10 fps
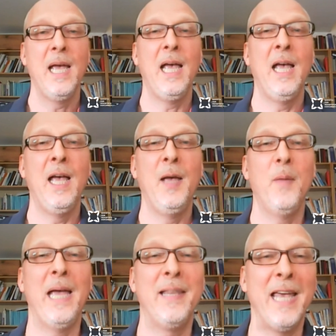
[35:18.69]
Um,
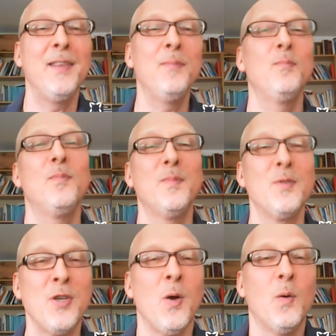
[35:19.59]
and then,
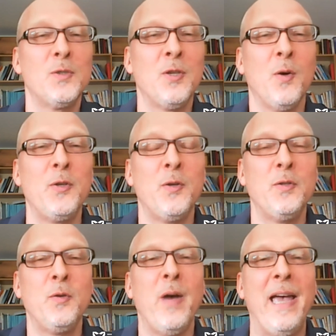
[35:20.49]
so, so you,
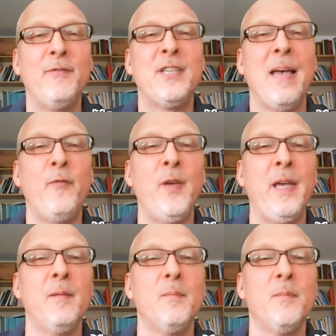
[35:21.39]
you have
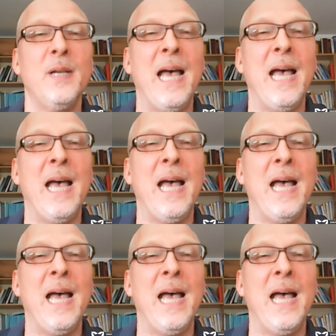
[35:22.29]
something like,